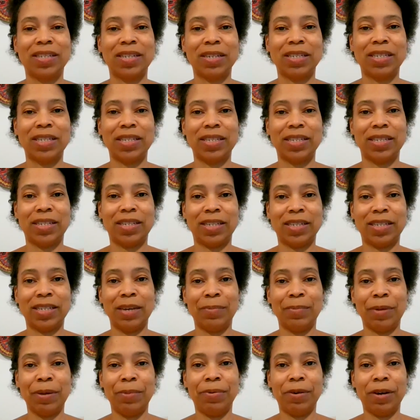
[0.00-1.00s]
to, to
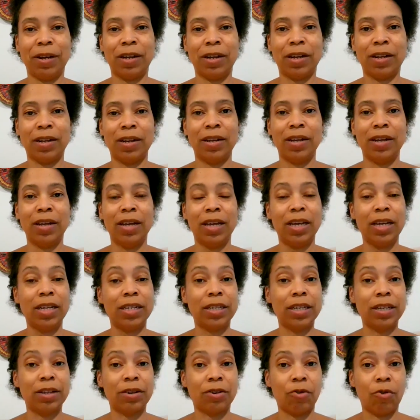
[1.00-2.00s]
simply put it,
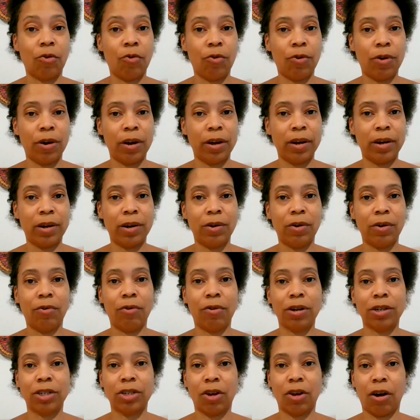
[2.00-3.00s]
it's either on
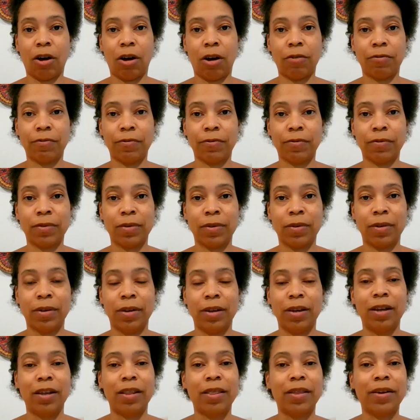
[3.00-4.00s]
or it's off.
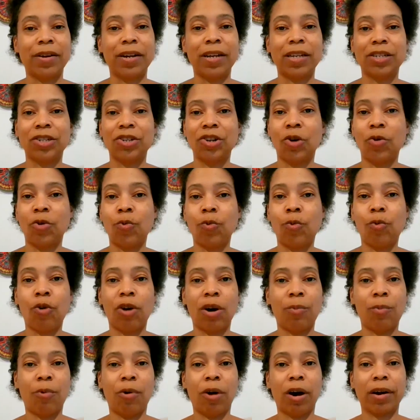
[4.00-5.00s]
There is no
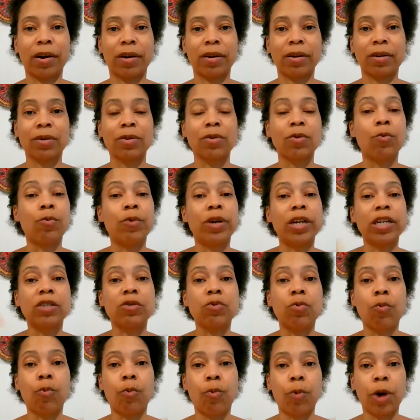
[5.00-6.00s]
warm water. When
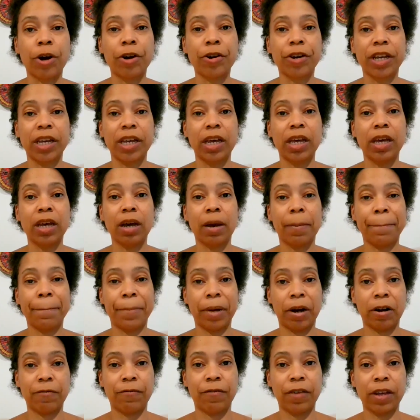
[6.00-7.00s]
it's working
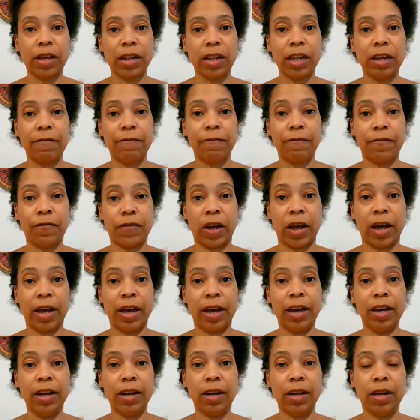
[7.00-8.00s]
perfectly
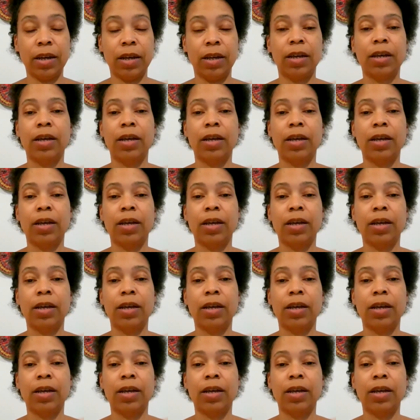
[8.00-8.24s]
fine,